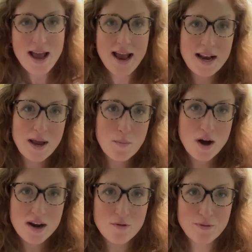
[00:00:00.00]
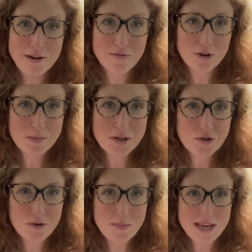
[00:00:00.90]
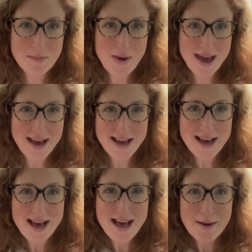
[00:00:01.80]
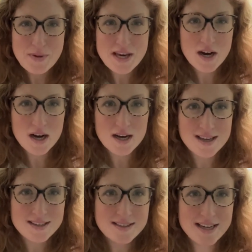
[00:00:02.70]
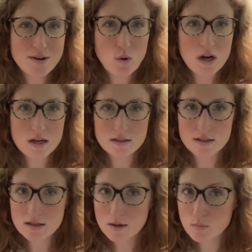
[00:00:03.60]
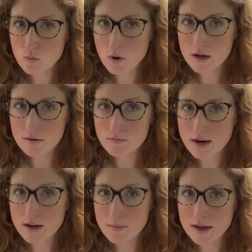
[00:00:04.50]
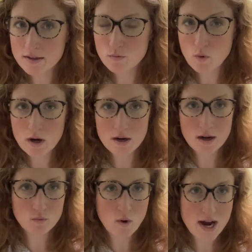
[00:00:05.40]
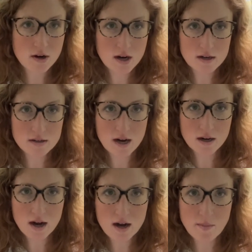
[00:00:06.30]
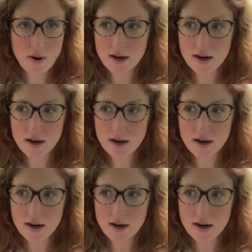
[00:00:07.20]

and I bought it refurbished from eBay because it was the number one recommended one on wirecutter.com.